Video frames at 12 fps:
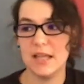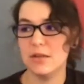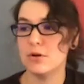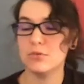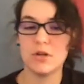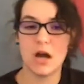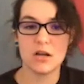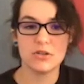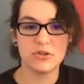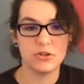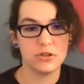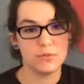you know
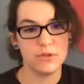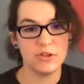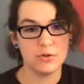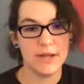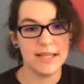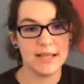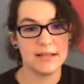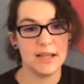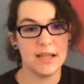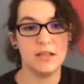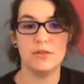nocturnal when you're awake at night,